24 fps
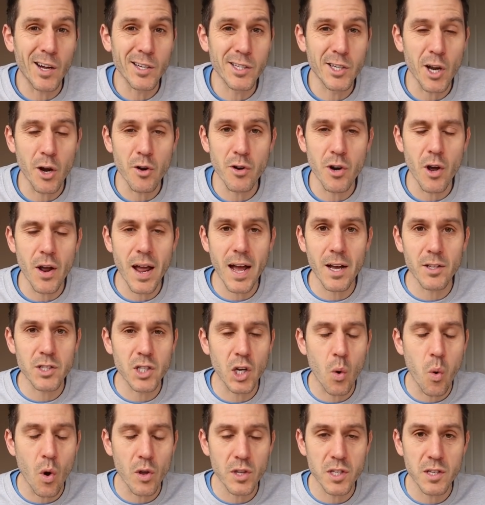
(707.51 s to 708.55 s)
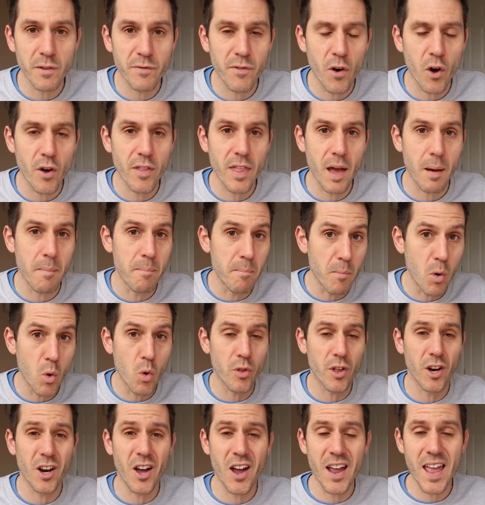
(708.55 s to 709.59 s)
I don't know how to quantify that
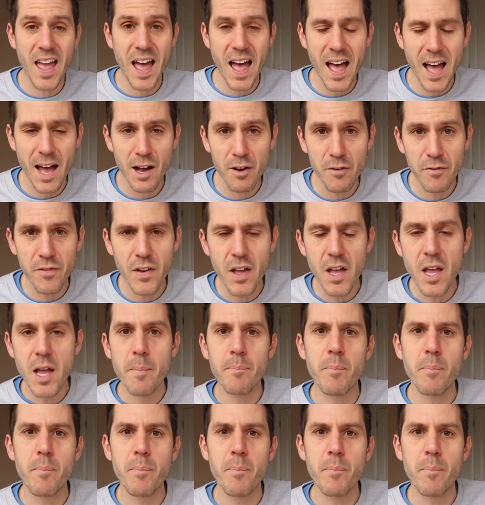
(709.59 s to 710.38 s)
more than I have,